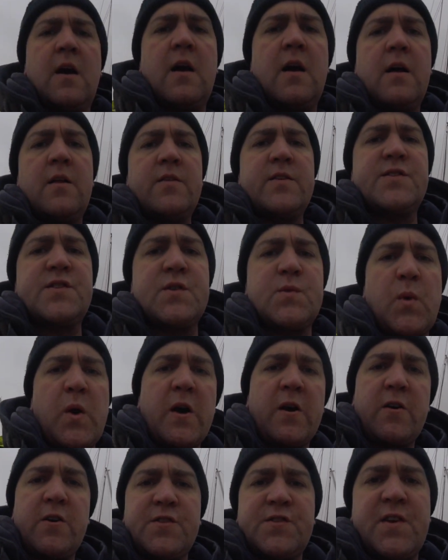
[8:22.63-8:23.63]
This is what
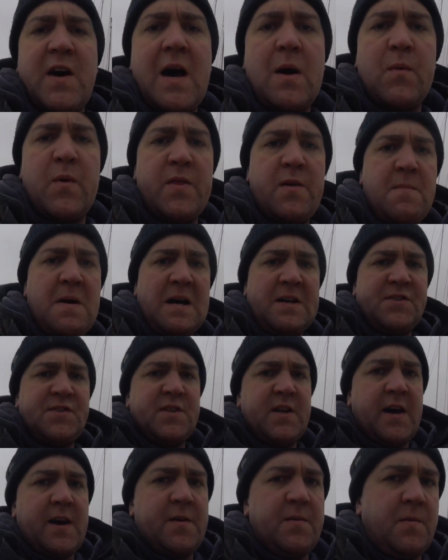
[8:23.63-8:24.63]
it looks like with the mast
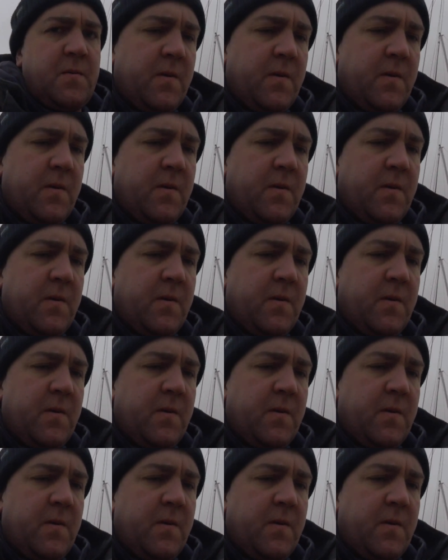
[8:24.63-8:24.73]
down.